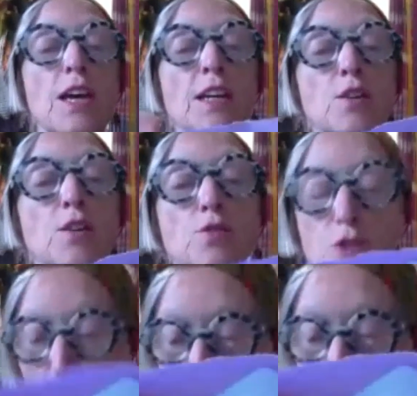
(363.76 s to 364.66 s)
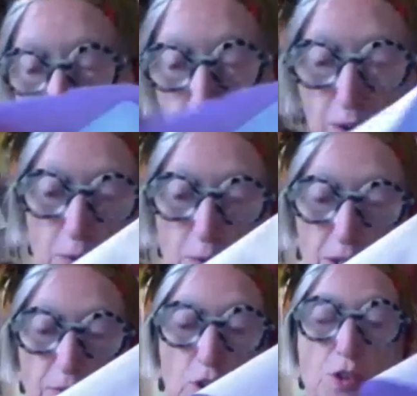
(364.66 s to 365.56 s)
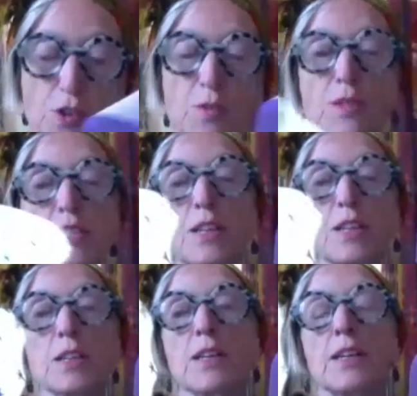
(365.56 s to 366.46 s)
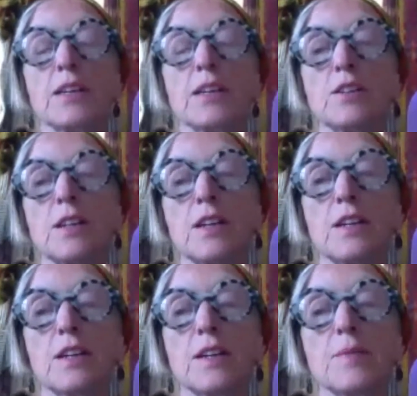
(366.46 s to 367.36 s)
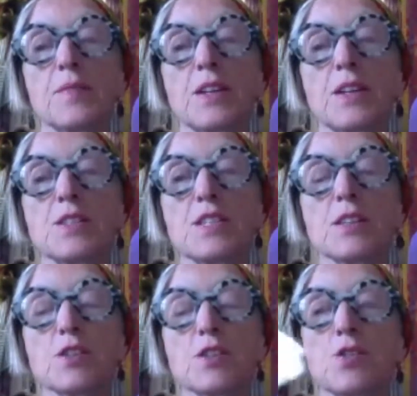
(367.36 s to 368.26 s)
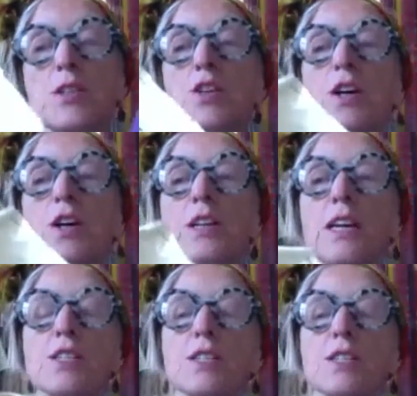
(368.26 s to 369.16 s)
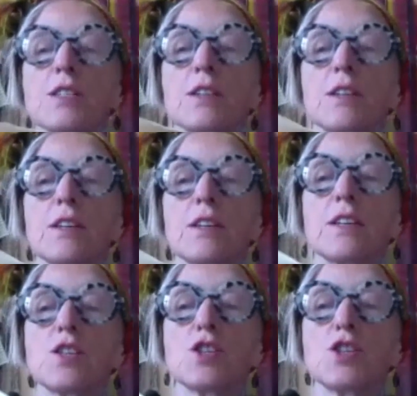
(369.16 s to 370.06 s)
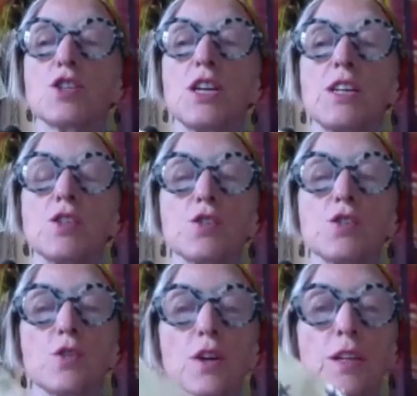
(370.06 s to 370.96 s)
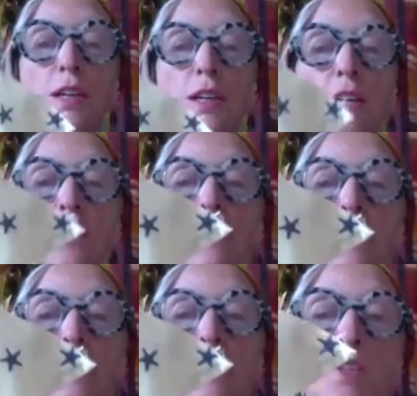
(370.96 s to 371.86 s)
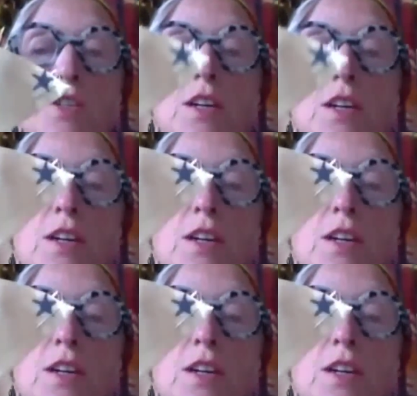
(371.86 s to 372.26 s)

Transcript: any old scraps of fabric. I've got some silk here, and silk's always got a nice sheen to it and a nice finish.